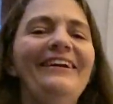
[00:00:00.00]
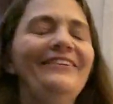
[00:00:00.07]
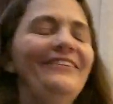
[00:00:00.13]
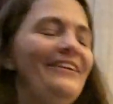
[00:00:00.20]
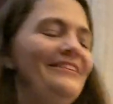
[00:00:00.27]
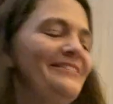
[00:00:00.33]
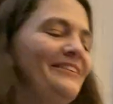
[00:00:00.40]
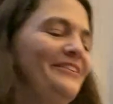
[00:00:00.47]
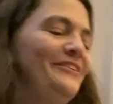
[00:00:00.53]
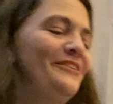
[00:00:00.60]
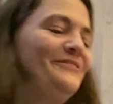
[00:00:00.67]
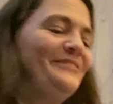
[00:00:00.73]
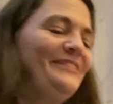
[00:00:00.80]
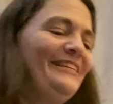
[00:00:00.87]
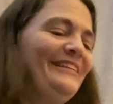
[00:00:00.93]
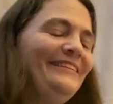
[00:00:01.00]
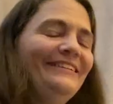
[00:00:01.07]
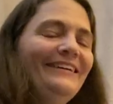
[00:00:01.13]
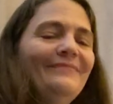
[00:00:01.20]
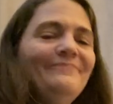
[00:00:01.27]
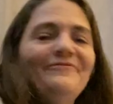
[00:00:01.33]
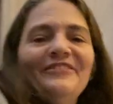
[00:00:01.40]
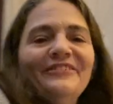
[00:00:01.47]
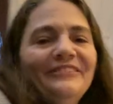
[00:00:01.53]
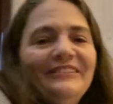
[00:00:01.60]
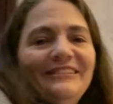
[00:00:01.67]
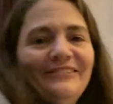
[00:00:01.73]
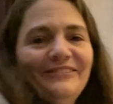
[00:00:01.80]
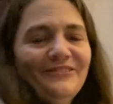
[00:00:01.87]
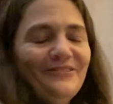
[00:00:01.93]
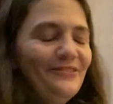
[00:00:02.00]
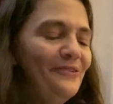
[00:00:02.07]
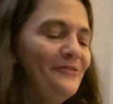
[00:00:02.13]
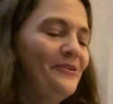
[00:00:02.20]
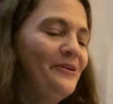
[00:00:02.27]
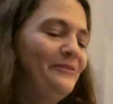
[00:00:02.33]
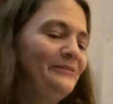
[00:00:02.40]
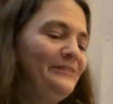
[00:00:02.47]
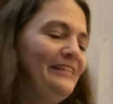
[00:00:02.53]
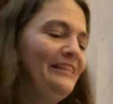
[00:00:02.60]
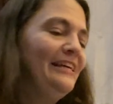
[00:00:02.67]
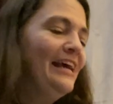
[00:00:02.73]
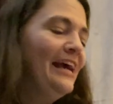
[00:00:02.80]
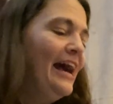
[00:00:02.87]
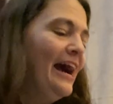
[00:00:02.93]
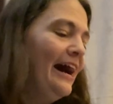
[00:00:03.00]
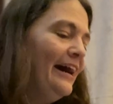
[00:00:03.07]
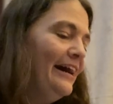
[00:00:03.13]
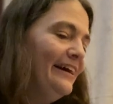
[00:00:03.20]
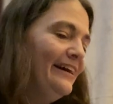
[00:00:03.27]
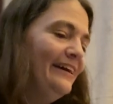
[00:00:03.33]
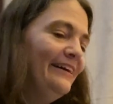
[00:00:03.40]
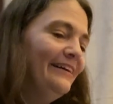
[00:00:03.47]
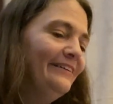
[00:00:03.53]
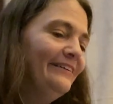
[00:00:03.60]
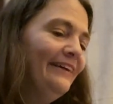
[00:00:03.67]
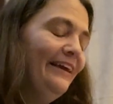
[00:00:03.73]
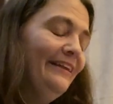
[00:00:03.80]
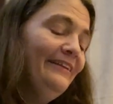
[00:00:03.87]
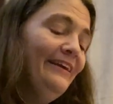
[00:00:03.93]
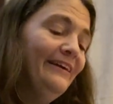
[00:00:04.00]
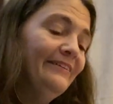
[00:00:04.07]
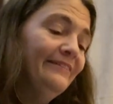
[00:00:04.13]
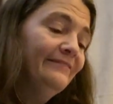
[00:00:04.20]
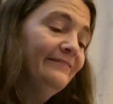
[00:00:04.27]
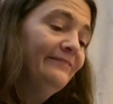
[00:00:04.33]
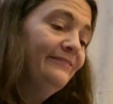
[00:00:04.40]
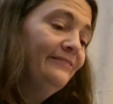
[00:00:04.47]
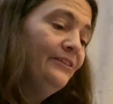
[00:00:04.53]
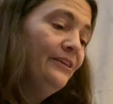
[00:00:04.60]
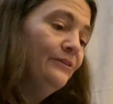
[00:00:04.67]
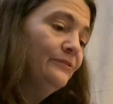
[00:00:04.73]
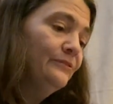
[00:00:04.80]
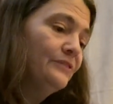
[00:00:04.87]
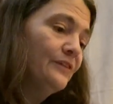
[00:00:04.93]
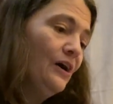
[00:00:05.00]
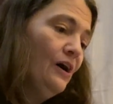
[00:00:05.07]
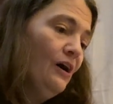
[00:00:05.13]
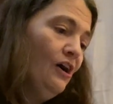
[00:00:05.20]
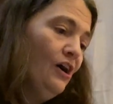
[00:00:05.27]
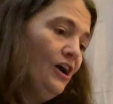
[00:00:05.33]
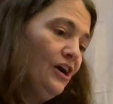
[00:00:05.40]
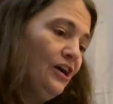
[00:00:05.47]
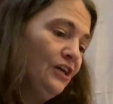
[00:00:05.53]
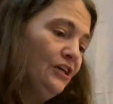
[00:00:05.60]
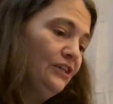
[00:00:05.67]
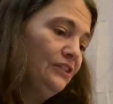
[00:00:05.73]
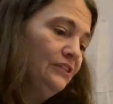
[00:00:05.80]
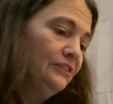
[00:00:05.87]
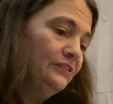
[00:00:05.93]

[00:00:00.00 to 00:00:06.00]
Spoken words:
are nice and cozy. I'm feeling oh so cozy. And yeah, those are,